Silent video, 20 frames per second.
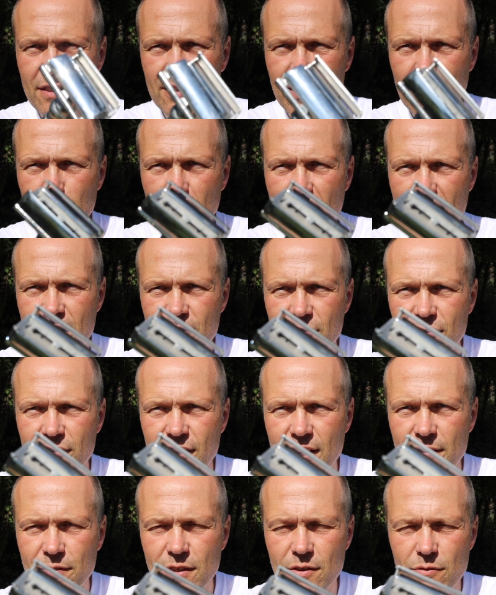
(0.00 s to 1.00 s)
double-edged
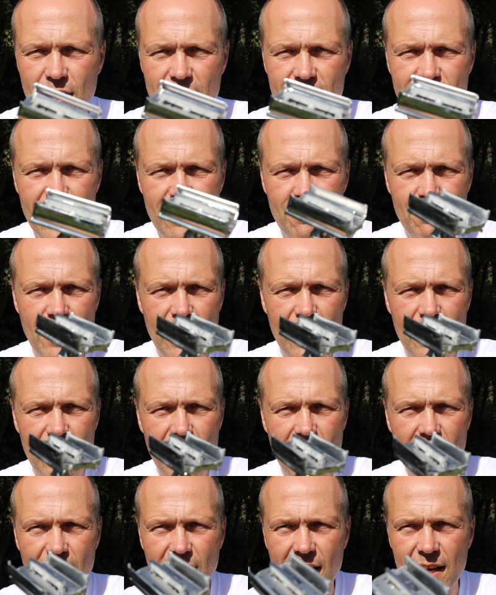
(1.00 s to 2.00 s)
safety razor.
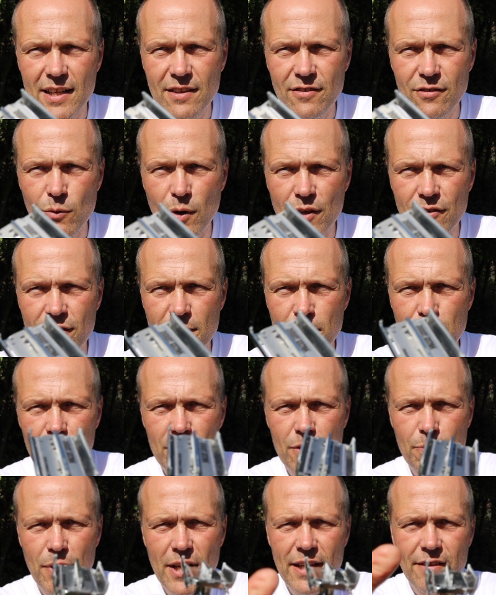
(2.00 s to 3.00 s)
And it's quite simple,
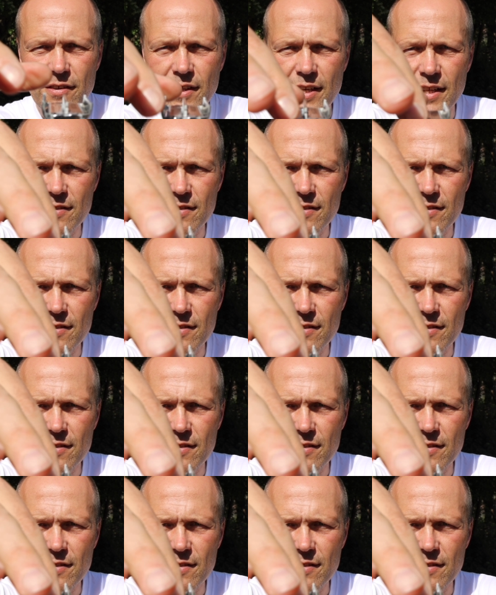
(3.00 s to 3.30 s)
you place it